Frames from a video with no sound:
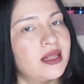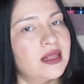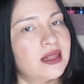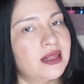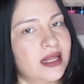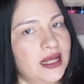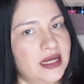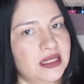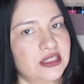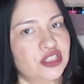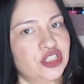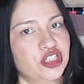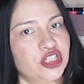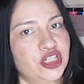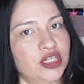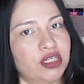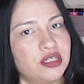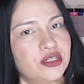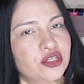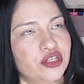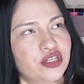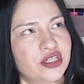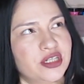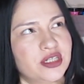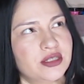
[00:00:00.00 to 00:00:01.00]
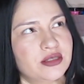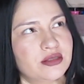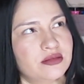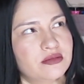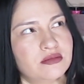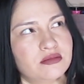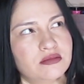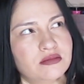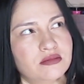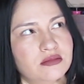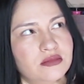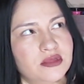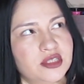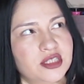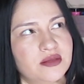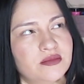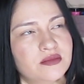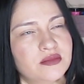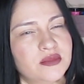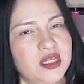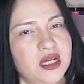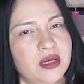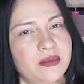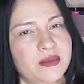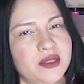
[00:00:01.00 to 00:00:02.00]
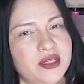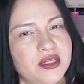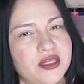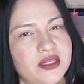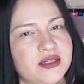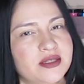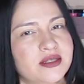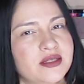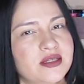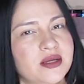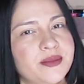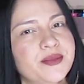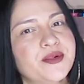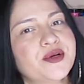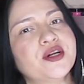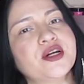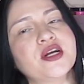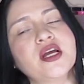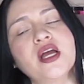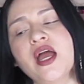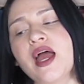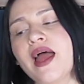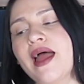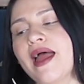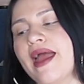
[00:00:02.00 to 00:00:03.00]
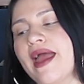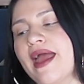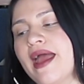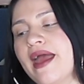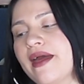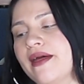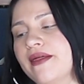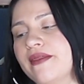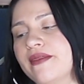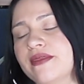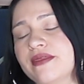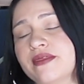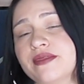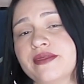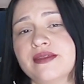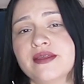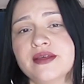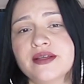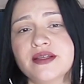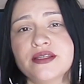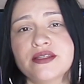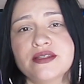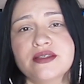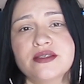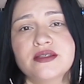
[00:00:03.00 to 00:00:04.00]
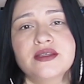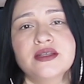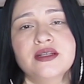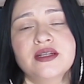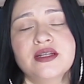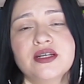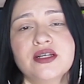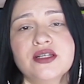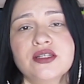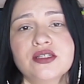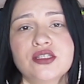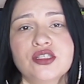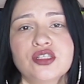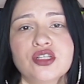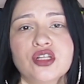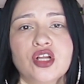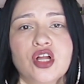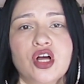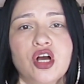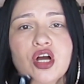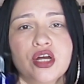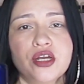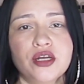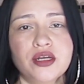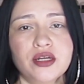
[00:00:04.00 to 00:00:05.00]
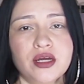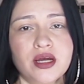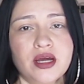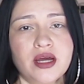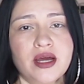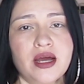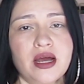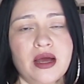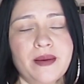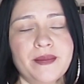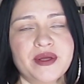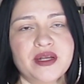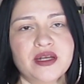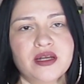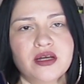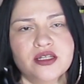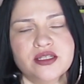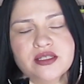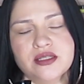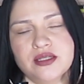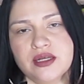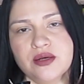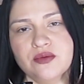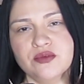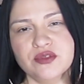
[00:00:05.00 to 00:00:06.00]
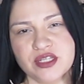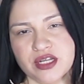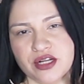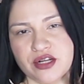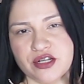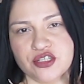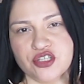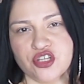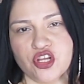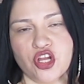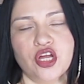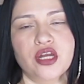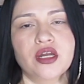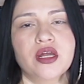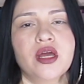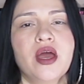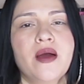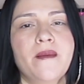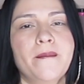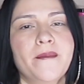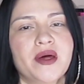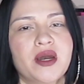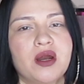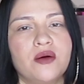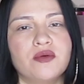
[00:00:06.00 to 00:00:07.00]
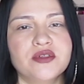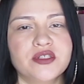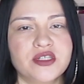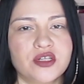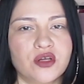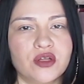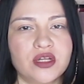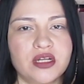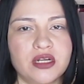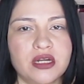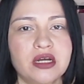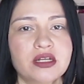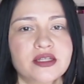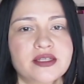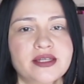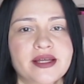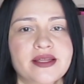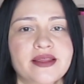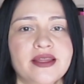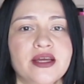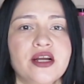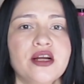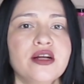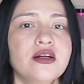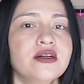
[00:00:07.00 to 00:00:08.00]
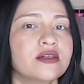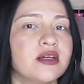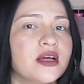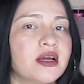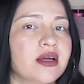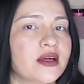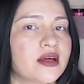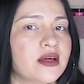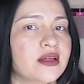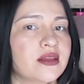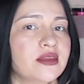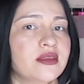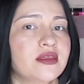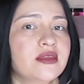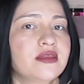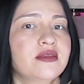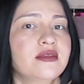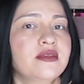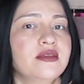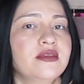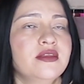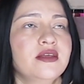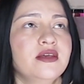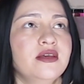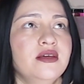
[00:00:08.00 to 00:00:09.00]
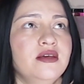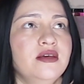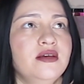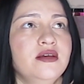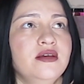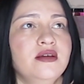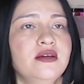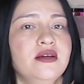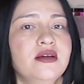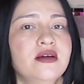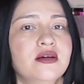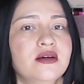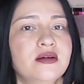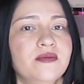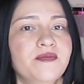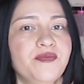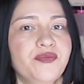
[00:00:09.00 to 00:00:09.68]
last year, during sometime in the summer. And the nail salon, it was a hair salon, but I was the only nail tech there, and the